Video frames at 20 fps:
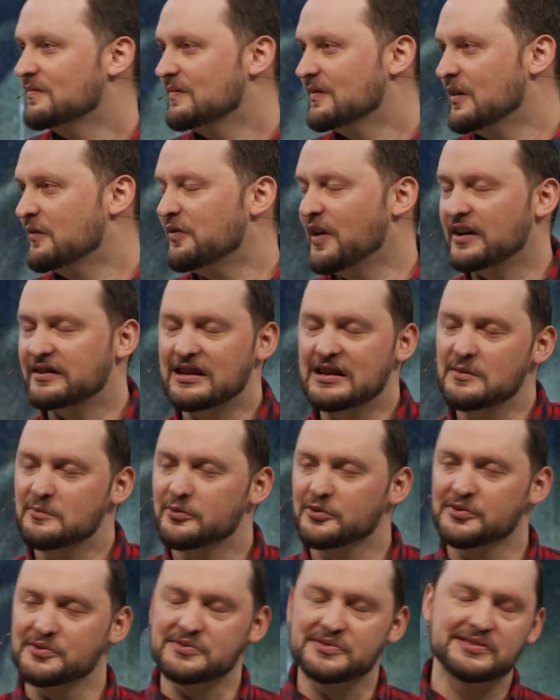In fact,
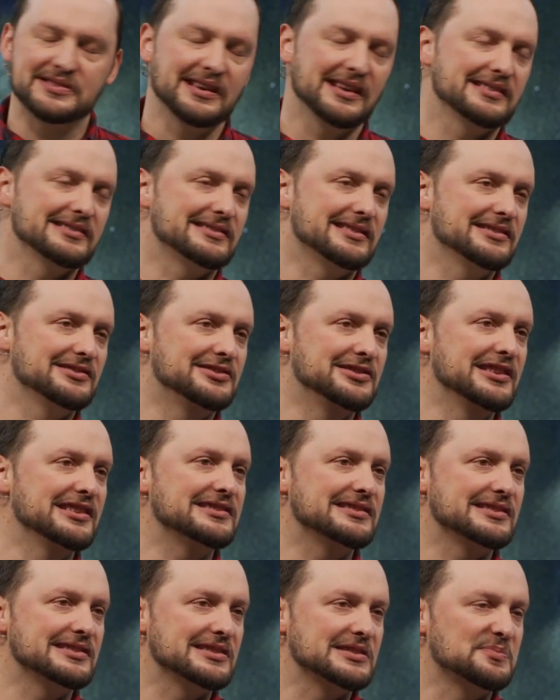Hebrews says that
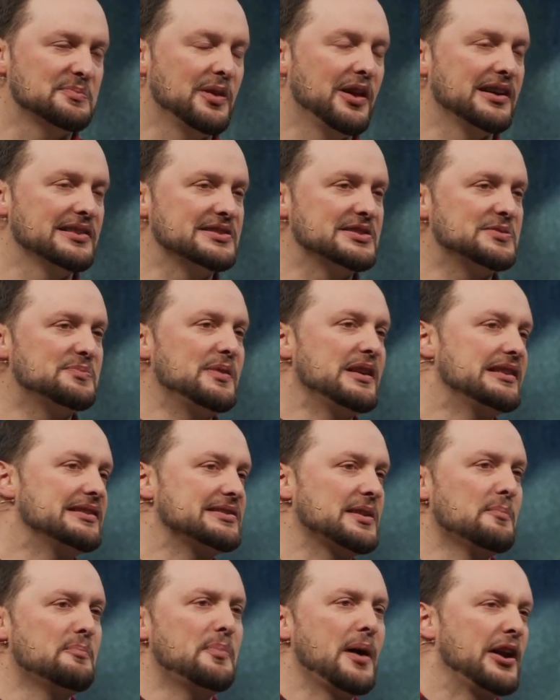Jesus' blood
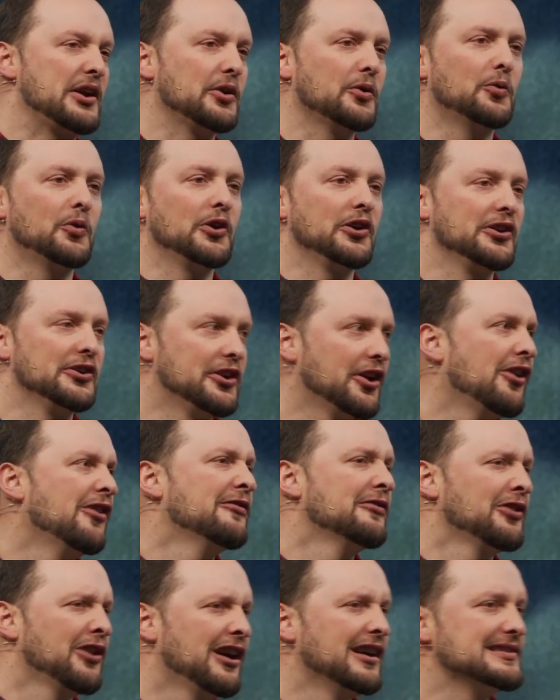speaks a better word
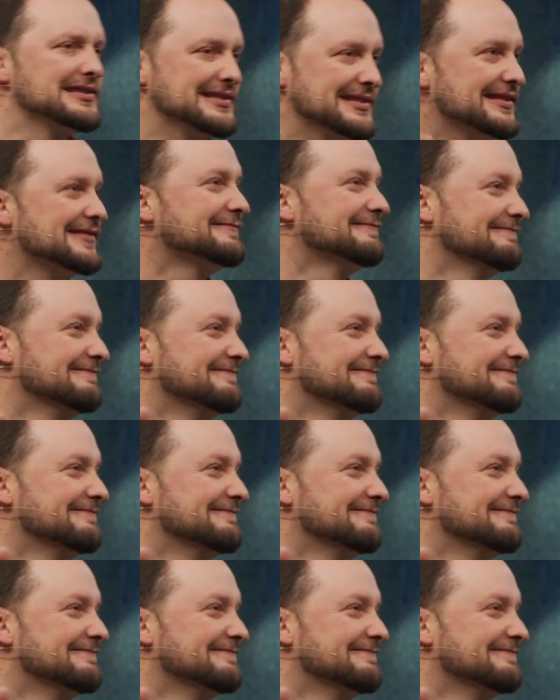over us.